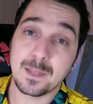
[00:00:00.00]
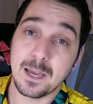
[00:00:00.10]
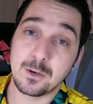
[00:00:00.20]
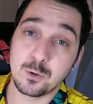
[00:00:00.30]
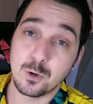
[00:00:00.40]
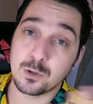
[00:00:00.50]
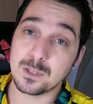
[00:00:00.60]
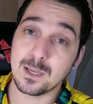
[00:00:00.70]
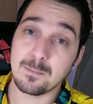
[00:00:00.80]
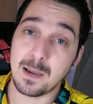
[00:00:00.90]
and who knows,
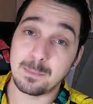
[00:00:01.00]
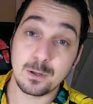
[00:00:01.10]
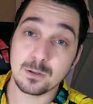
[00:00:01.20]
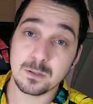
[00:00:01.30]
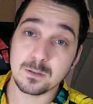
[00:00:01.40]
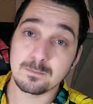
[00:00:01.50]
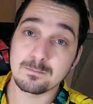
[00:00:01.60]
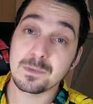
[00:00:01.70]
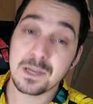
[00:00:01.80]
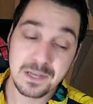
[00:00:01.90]
it might be yours.
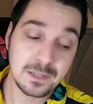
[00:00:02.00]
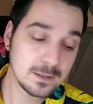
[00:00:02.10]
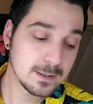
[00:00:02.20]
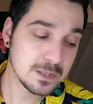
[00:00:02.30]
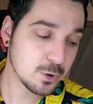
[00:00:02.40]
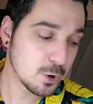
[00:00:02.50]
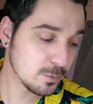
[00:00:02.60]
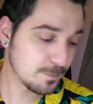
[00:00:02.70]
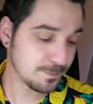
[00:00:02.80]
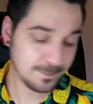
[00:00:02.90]
Let's go.